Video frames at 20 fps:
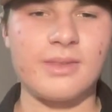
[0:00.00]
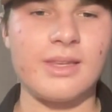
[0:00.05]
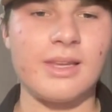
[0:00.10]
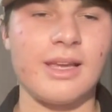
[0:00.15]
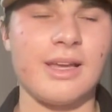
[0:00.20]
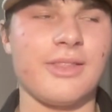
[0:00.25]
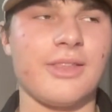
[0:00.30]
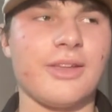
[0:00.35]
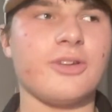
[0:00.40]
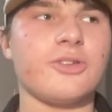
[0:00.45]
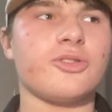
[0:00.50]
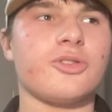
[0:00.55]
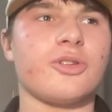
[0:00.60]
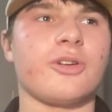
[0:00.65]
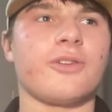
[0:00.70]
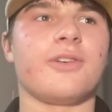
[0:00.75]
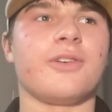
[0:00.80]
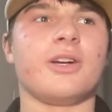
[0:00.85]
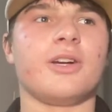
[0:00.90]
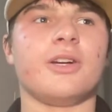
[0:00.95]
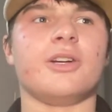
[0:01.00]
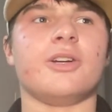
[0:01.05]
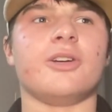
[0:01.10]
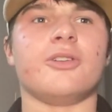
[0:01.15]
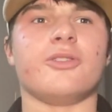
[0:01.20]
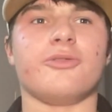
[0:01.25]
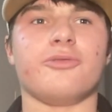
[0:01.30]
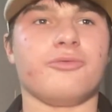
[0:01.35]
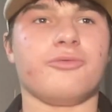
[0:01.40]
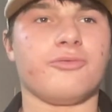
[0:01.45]
And they're sort of
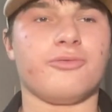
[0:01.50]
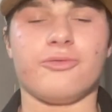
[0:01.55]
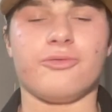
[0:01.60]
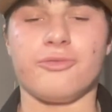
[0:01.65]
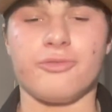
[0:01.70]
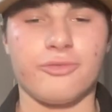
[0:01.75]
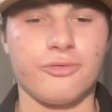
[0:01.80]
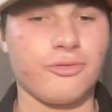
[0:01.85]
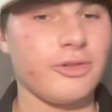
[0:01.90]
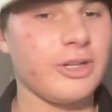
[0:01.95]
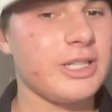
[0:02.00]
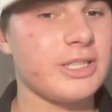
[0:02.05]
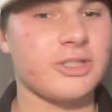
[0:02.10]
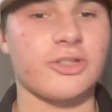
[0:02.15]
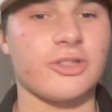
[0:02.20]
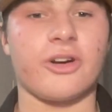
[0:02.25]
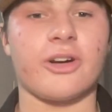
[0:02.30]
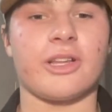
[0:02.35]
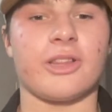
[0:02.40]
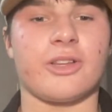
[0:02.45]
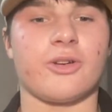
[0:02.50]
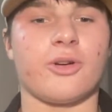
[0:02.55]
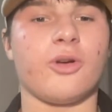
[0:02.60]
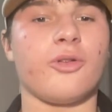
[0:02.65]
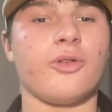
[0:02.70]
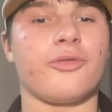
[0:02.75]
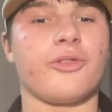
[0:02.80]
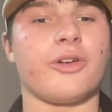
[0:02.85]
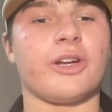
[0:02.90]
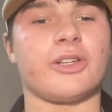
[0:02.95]
restarting their
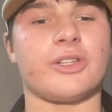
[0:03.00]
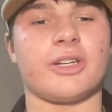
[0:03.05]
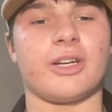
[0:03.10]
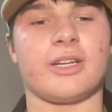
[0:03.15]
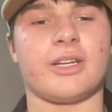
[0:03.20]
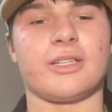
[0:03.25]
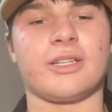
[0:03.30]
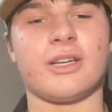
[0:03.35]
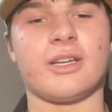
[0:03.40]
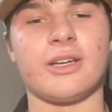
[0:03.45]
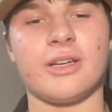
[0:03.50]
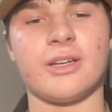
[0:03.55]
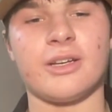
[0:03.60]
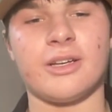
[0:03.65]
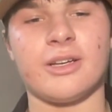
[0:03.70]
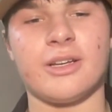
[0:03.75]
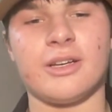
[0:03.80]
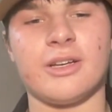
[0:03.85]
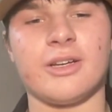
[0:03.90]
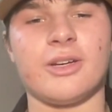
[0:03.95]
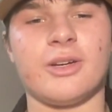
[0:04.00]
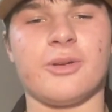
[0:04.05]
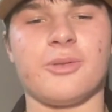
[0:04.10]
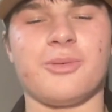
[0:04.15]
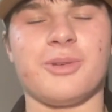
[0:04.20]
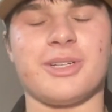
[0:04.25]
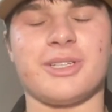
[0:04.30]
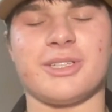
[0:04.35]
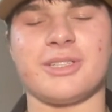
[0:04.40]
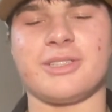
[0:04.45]
whole franchise,
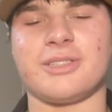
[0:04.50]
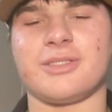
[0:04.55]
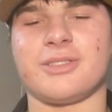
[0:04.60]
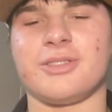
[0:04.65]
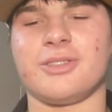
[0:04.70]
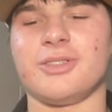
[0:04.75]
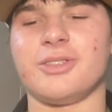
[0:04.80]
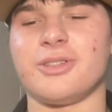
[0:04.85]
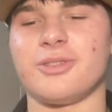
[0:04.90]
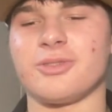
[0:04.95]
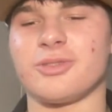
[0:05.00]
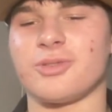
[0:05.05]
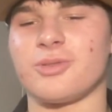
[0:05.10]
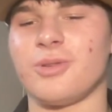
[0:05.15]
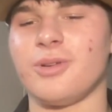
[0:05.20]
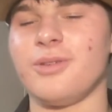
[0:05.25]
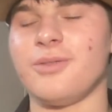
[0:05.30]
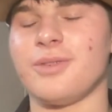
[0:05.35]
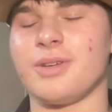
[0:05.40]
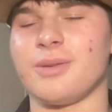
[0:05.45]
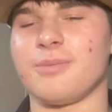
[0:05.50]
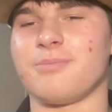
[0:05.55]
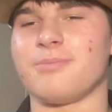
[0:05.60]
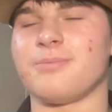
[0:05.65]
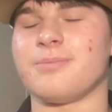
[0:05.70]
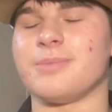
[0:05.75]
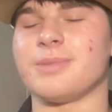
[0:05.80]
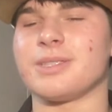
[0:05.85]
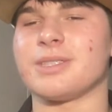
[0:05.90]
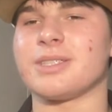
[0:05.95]
which is, sort of a
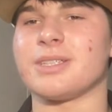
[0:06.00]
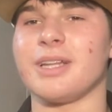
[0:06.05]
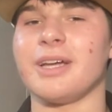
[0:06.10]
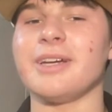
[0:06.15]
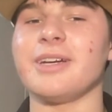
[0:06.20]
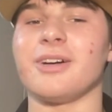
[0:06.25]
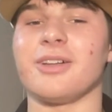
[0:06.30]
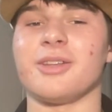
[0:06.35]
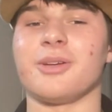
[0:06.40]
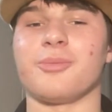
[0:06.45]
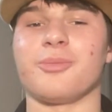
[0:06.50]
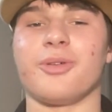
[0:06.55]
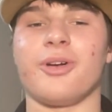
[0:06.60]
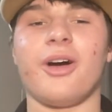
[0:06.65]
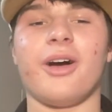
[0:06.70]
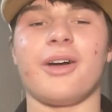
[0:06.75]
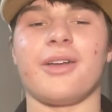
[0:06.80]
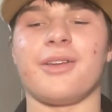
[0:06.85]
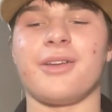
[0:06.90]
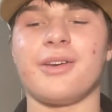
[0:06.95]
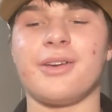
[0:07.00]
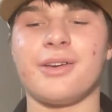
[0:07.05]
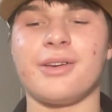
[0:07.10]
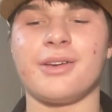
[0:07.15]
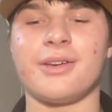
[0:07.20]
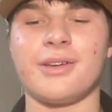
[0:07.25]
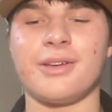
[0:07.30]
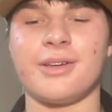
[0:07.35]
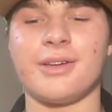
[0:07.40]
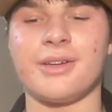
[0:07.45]
slight on LeBron,
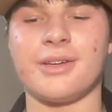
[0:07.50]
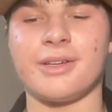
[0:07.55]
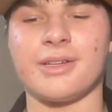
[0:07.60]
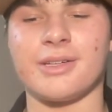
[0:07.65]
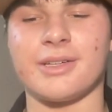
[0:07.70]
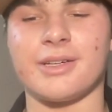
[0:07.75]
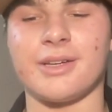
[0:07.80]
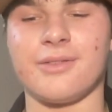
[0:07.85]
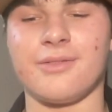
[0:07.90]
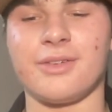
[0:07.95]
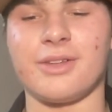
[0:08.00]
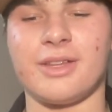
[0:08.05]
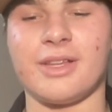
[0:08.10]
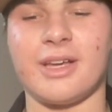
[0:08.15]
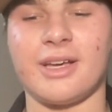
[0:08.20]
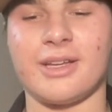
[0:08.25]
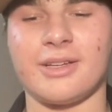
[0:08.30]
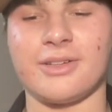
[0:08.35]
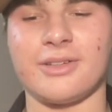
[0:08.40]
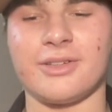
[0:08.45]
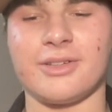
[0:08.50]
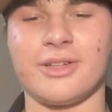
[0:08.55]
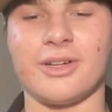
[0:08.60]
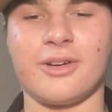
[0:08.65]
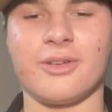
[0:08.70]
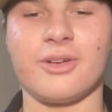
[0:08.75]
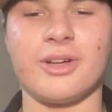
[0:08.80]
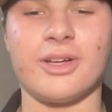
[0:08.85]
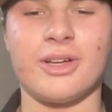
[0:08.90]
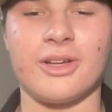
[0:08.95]
given that,
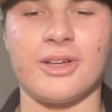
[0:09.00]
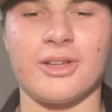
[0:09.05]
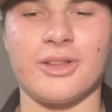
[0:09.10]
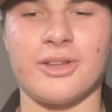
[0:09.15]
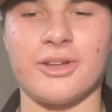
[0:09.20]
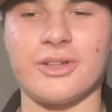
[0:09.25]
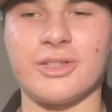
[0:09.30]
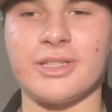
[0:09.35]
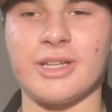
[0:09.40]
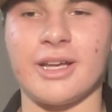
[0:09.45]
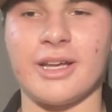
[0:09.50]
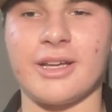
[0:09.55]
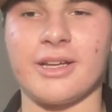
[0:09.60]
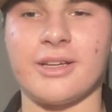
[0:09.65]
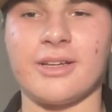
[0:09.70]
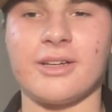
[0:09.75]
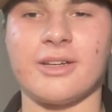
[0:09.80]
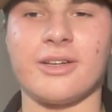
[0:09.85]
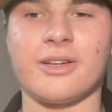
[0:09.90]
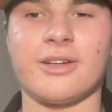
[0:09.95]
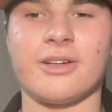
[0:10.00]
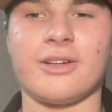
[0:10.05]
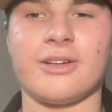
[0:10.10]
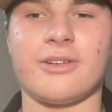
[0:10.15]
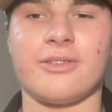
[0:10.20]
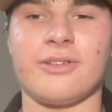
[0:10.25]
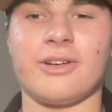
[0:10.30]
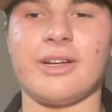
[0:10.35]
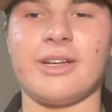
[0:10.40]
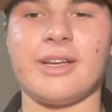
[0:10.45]
they're saying,
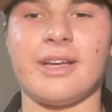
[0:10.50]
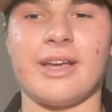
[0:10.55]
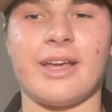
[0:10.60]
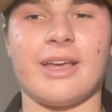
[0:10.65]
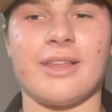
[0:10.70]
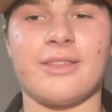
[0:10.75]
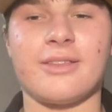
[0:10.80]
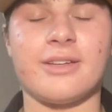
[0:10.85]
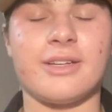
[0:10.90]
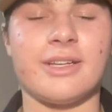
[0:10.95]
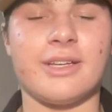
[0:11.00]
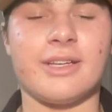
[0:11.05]
right, Anthony